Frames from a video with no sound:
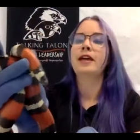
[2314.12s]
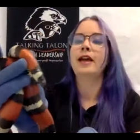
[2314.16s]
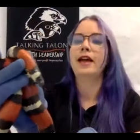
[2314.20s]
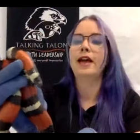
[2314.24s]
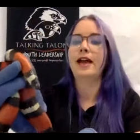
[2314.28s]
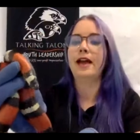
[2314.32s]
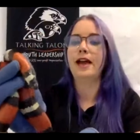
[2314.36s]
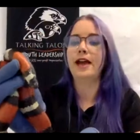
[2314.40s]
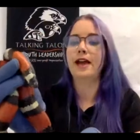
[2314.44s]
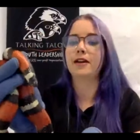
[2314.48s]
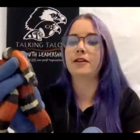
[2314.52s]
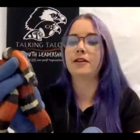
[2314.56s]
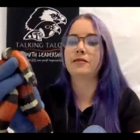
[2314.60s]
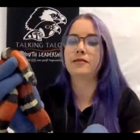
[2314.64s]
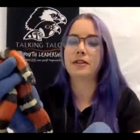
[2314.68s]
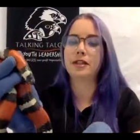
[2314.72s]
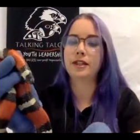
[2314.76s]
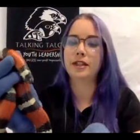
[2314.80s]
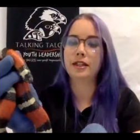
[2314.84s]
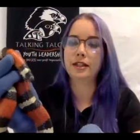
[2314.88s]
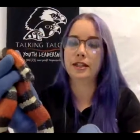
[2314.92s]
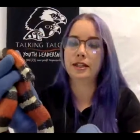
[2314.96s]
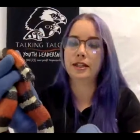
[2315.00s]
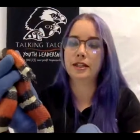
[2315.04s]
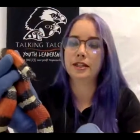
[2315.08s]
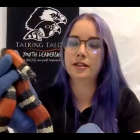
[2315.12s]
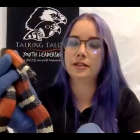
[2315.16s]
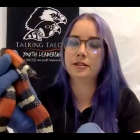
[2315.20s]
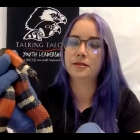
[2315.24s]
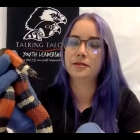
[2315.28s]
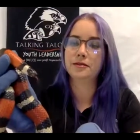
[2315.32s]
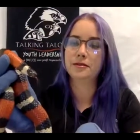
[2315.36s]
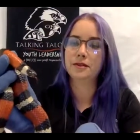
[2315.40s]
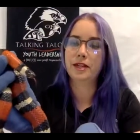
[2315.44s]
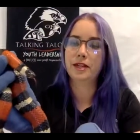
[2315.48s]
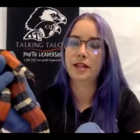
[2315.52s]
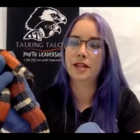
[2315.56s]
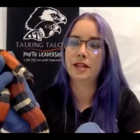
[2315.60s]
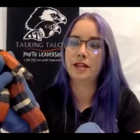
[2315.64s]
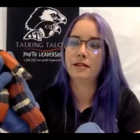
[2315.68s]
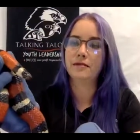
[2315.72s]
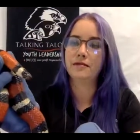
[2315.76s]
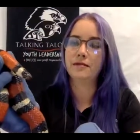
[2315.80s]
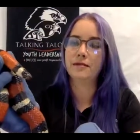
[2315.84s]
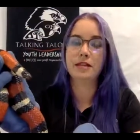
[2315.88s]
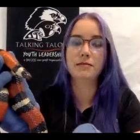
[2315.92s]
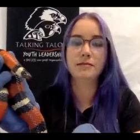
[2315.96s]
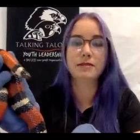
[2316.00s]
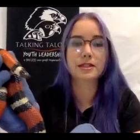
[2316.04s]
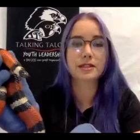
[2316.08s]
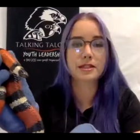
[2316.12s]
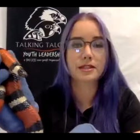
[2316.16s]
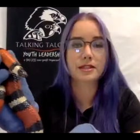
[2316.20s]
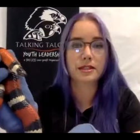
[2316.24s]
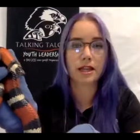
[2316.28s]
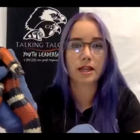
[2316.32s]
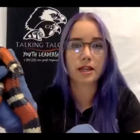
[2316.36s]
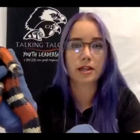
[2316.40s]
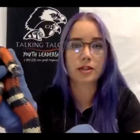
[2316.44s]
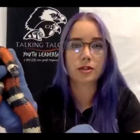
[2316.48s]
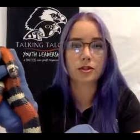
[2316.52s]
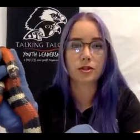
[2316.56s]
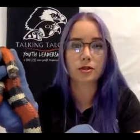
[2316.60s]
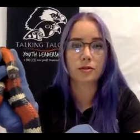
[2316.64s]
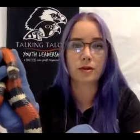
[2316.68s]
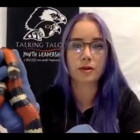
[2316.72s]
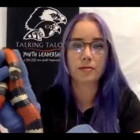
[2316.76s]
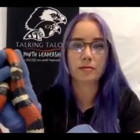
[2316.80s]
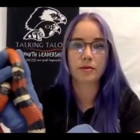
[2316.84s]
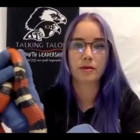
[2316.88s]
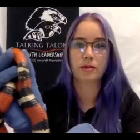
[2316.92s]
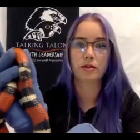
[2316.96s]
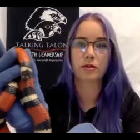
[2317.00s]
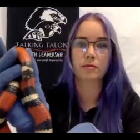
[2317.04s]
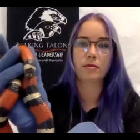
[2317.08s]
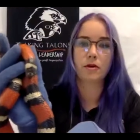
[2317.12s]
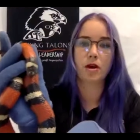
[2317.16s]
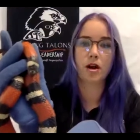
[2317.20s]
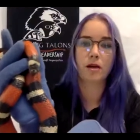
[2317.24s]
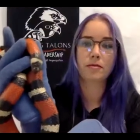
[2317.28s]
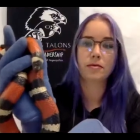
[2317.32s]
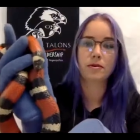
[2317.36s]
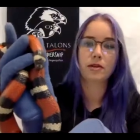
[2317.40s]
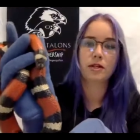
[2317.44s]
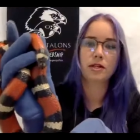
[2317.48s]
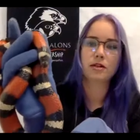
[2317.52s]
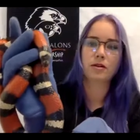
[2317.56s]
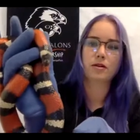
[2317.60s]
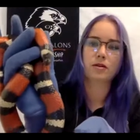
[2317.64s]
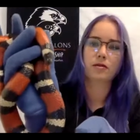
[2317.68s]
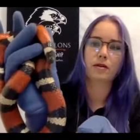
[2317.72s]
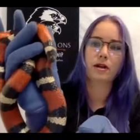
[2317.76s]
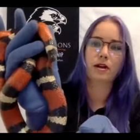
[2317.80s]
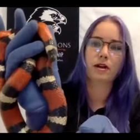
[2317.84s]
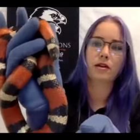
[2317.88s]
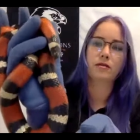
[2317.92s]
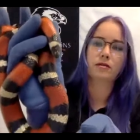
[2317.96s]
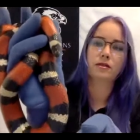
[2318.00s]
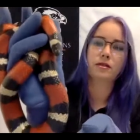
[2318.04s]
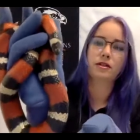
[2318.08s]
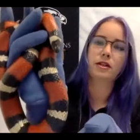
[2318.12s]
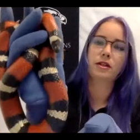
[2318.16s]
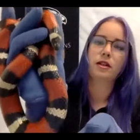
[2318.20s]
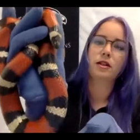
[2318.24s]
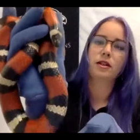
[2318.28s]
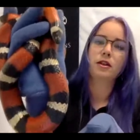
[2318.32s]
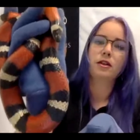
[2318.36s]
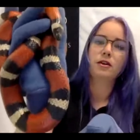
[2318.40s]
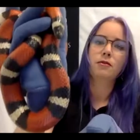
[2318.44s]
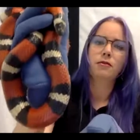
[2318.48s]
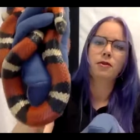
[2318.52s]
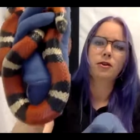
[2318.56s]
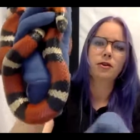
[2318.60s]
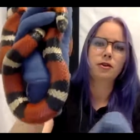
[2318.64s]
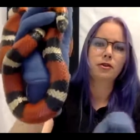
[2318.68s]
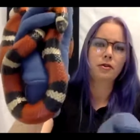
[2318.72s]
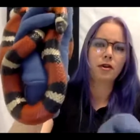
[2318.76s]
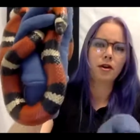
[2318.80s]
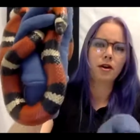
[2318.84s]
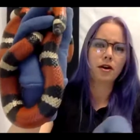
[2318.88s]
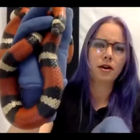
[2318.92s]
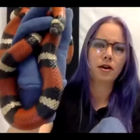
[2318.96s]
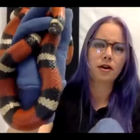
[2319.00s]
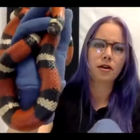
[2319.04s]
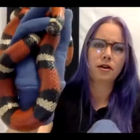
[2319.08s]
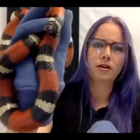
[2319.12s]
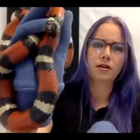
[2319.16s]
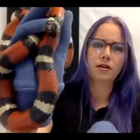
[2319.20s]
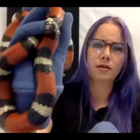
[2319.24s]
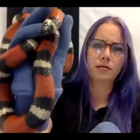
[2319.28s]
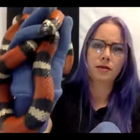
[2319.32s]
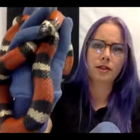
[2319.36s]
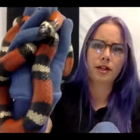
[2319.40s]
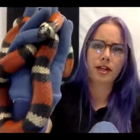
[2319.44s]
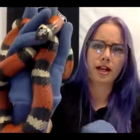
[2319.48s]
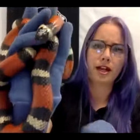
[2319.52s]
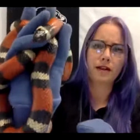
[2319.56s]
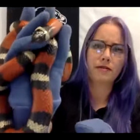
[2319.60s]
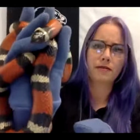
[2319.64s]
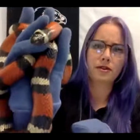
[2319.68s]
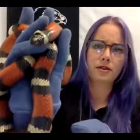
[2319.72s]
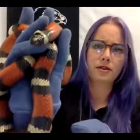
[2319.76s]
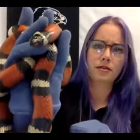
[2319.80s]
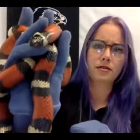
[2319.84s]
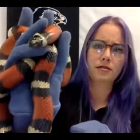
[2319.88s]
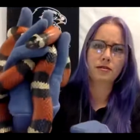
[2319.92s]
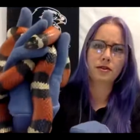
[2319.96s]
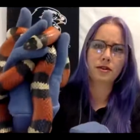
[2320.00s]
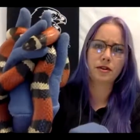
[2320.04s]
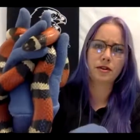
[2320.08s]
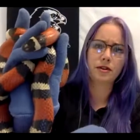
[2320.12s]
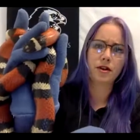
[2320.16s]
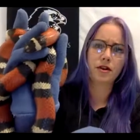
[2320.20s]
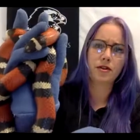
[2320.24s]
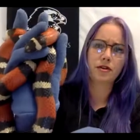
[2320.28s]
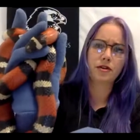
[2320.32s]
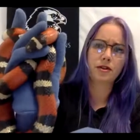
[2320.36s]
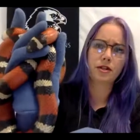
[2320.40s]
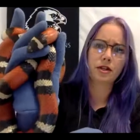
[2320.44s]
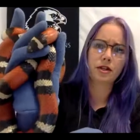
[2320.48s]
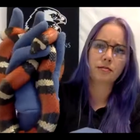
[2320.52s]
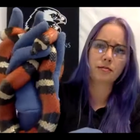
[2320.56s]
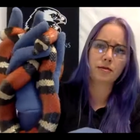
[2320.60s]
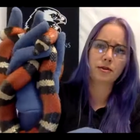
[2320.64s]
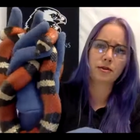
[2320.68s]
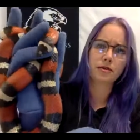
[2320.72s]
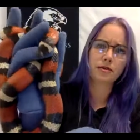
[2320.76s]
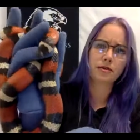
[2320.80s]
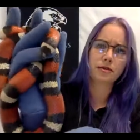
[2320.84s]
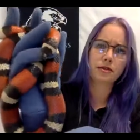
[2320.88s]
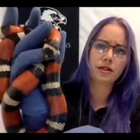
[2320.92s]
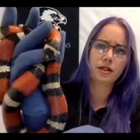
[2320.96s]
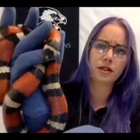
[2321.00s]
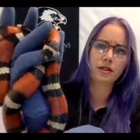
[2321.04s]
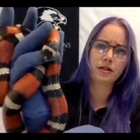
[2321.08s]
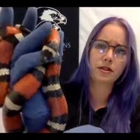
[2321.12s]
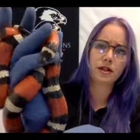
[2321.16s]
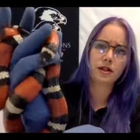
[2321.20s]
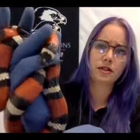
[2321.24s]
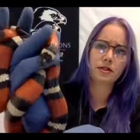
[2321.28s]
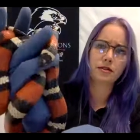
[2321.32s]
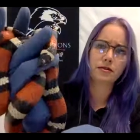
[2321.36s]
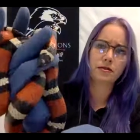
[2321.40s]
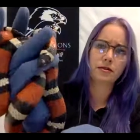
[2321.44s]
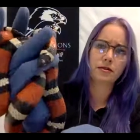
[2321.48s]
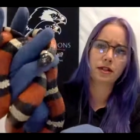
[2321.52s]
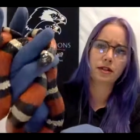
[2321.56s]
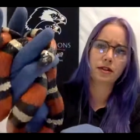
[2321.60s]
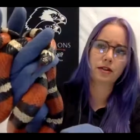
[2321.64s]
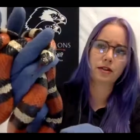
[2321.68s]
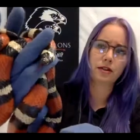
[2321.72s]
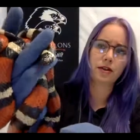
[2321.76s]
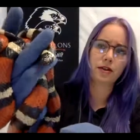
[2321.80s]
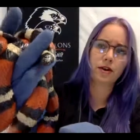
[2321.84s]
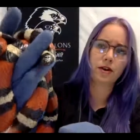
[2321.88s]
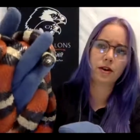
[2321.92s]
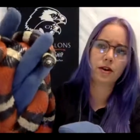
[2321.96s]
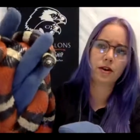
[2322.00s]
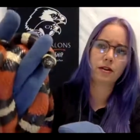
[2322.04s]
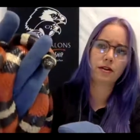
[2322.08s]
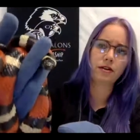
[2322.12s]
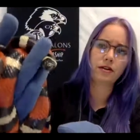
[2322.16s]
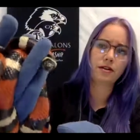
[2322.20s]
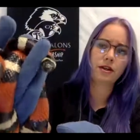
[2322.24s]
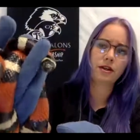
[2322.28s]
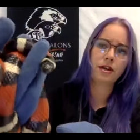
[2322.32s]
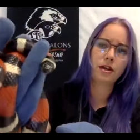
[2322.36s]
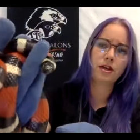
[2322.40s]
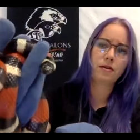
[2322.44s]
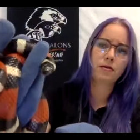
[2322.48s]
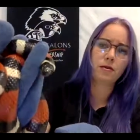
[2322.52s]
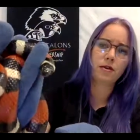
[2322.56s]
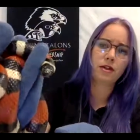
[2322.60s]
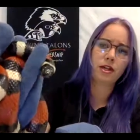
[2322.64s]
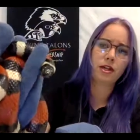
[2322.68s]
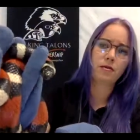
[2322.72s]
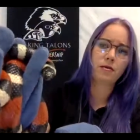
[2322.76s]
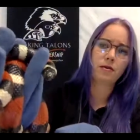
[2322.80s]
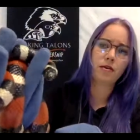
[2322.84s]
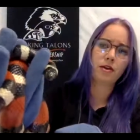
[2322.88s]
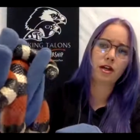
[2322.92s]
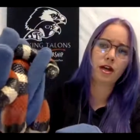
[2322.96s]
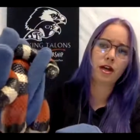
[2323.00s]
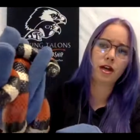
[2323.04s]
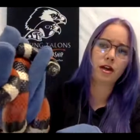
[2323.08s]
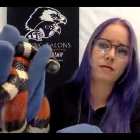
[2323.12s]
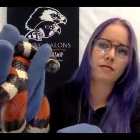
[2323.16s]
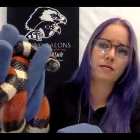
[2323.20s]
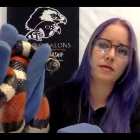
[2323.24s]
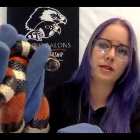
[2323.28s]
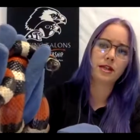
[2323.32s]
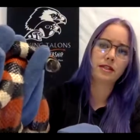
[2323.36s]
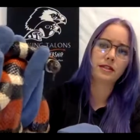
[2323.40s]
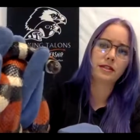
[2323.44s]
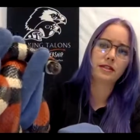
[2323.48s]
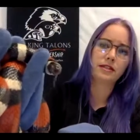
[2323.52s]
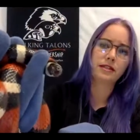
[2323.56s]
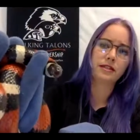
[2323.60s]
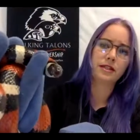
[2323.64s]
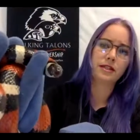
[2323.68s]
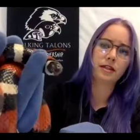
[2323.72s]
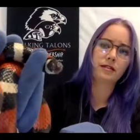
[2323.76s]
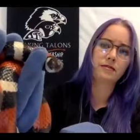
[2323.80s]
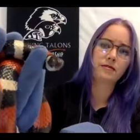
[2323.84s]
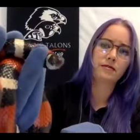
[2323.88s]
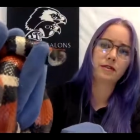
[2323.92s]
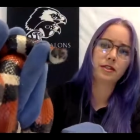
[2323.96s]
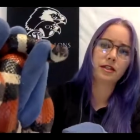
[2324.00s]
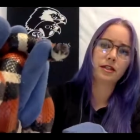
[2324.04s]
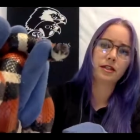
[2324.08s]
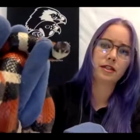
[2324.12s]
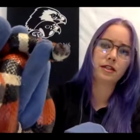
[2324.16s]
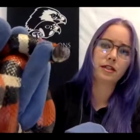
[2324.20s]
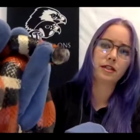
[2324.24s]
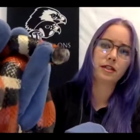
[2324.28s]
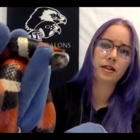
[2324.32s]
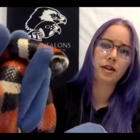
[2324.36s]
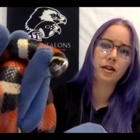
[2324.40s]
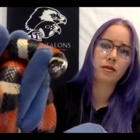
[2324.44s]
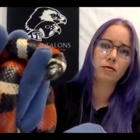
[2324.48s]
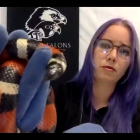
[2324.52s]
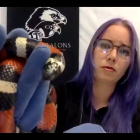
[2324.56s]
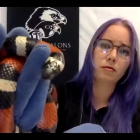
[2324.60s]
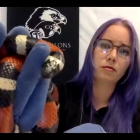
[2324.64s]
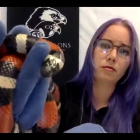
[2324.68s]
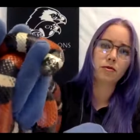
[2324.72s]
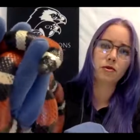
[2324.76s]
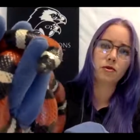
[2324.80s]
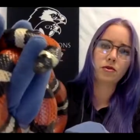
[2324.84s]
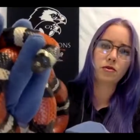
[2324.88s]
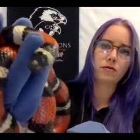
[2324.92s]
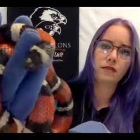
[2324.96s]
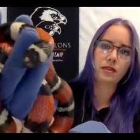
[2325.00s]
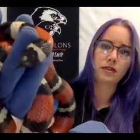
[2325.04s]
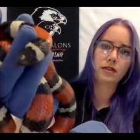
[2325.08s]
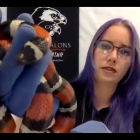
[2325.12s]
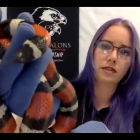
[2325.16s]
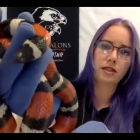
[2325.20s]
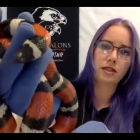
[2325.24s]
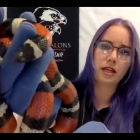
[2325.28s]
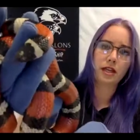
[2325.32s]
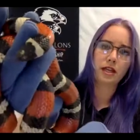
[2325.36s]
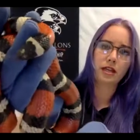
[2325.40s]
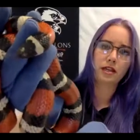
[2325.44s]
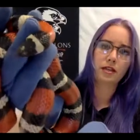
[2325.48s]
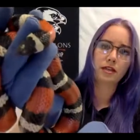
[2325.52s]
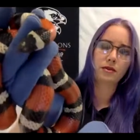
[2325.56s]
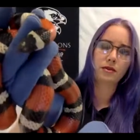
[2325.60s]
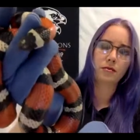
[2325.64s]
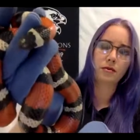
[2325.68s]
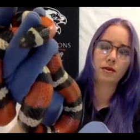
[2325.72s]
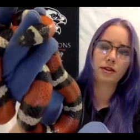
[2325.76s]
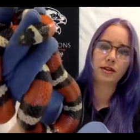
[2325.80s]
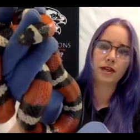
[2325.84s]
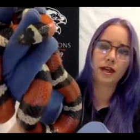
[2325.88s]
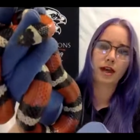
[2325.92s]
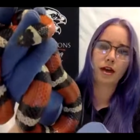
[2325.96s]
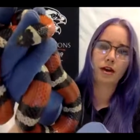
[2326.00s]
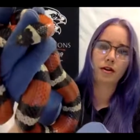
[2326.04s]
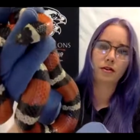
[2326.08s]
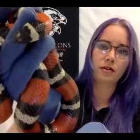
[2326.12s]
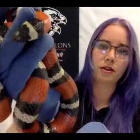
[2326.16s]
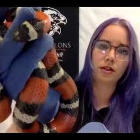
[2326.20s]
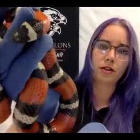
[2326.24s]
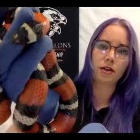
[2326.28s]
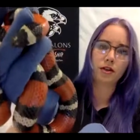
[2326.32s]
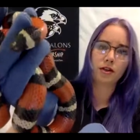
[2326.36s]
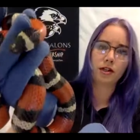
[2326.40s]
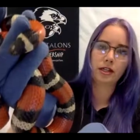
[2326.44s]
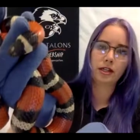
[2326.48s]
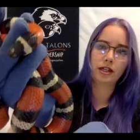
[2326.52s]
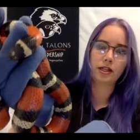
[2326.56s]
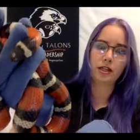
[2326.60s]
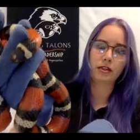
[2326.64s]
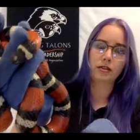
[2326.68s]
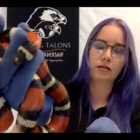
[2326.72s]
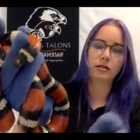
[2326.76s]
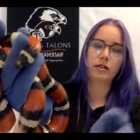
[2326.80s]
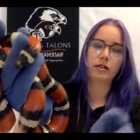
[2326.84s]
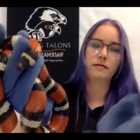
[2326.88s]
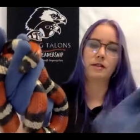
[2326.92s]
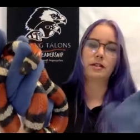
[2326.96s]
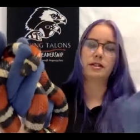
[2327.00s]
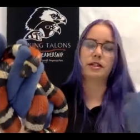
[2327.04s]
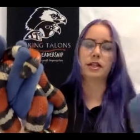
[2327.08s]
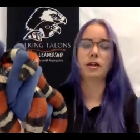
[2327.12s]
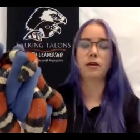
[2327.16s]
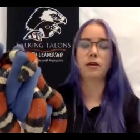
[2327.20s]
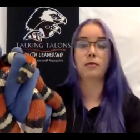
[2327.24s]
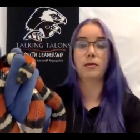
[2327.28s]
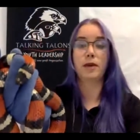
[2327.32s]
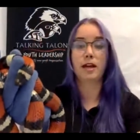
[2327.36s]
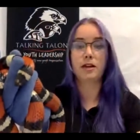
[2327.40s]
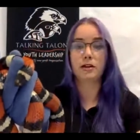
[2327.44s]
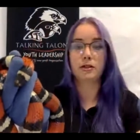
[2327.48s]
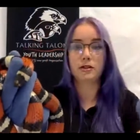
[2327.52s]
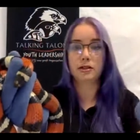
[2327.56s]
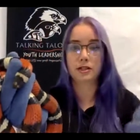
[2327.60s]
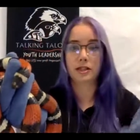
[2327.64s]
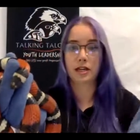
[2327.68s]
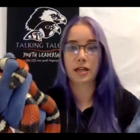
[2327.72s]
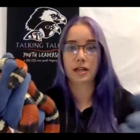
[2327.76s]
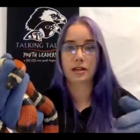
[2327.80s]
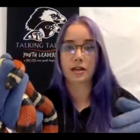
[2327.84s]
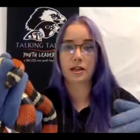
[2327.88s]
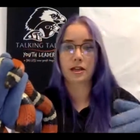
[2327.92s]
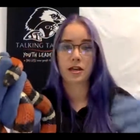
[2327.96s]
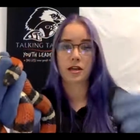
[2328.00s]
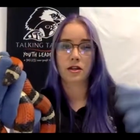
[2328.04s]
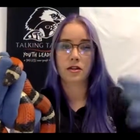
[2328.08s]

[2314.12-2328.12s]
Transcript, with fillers: have a, a venomous snake show up on your property or around where you are or what have you, there are numbers that you can call where they will come and safely remove the snake without hurting it. If it's like a rattlesnake,